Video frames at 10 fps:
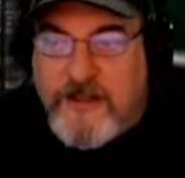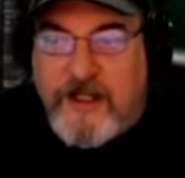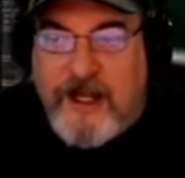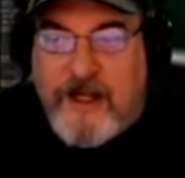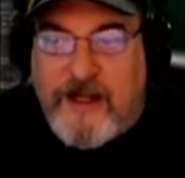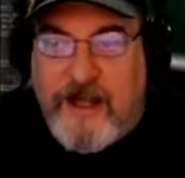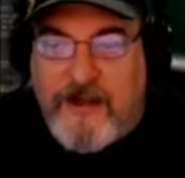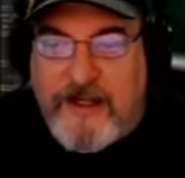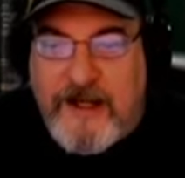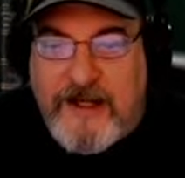do not allow
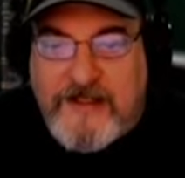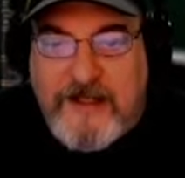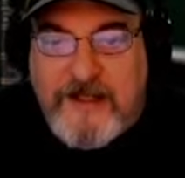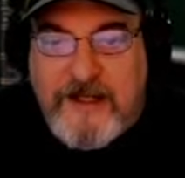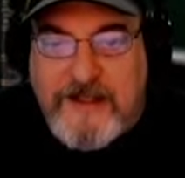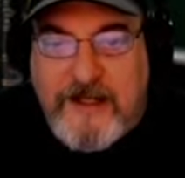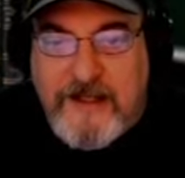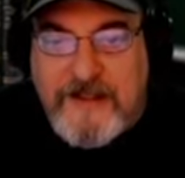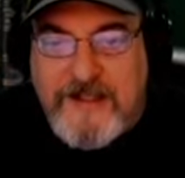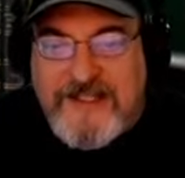the dice to dictate
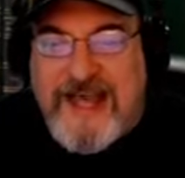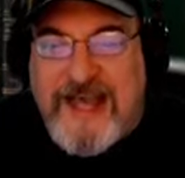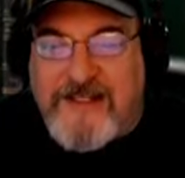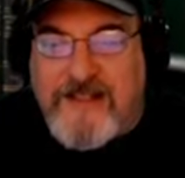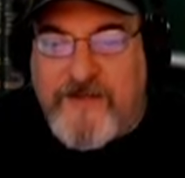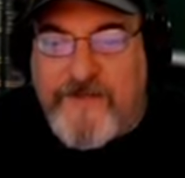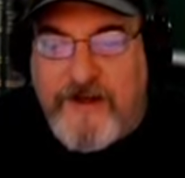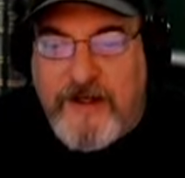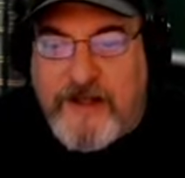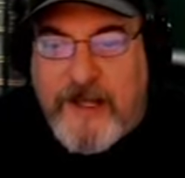a disaster
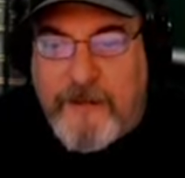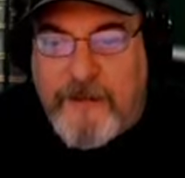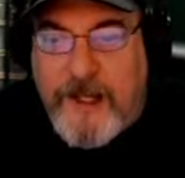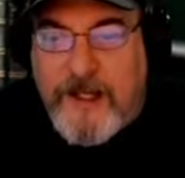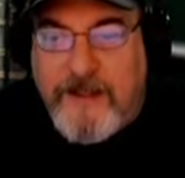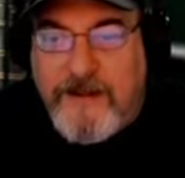for your campaign.